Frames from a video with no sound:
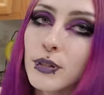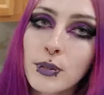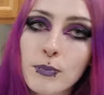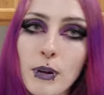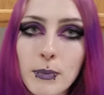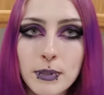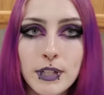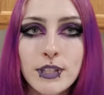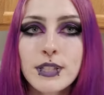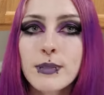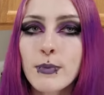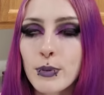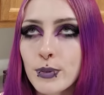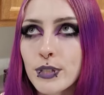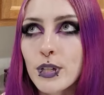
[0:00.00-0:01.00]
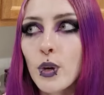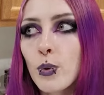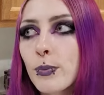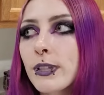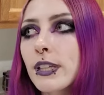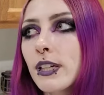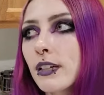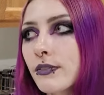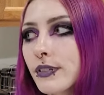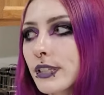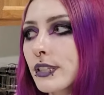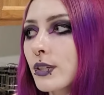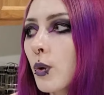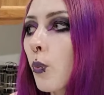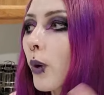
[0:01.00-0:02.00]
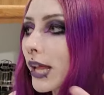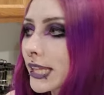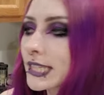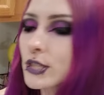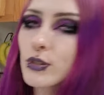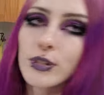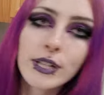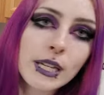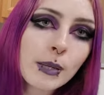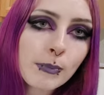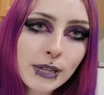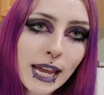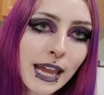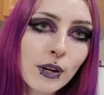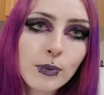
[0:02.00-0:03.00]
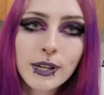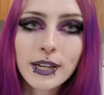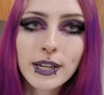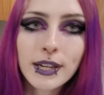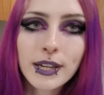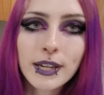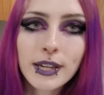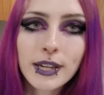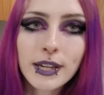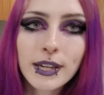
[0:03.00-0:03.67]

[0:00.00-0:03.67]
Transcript: that you're probably not supposed to open the oven while it's cooking, but I don't care. Let me show